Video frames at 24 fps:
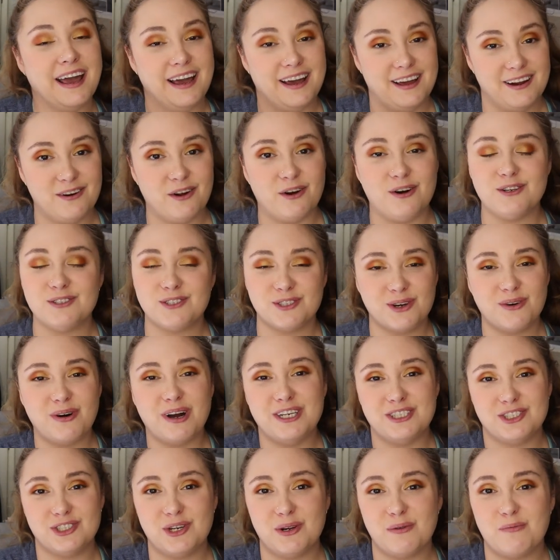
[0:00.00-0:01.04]
and also
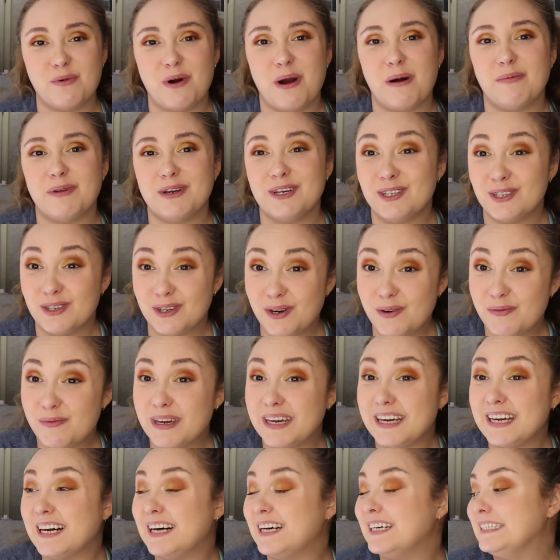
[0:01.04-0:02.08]
I should probably do it
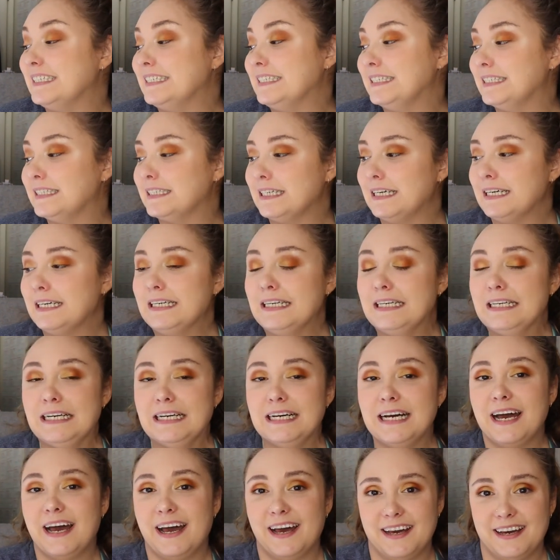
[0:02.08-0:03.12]
because
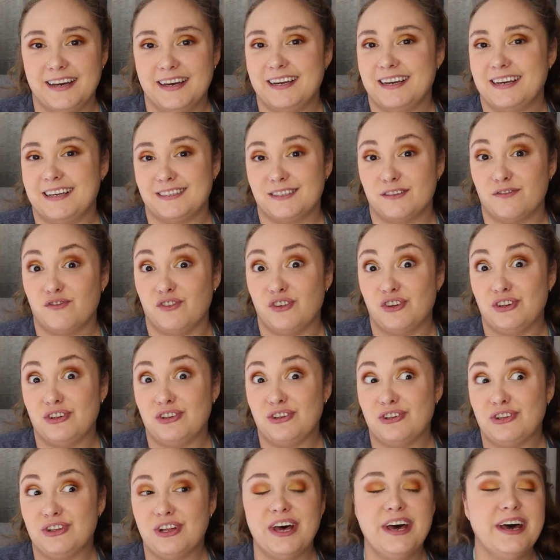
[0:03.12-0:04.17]
it's
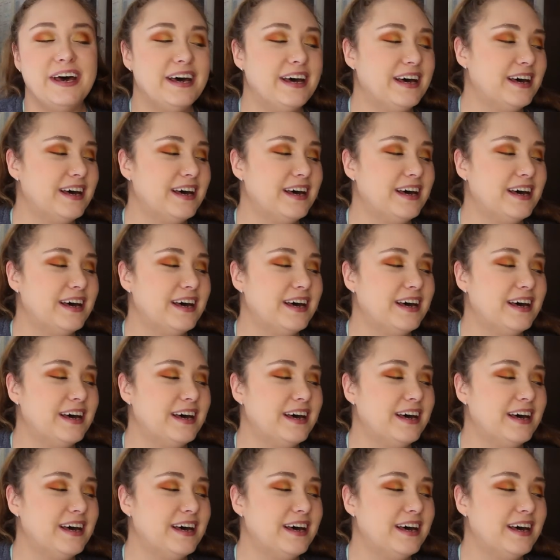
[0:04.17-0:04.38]
full.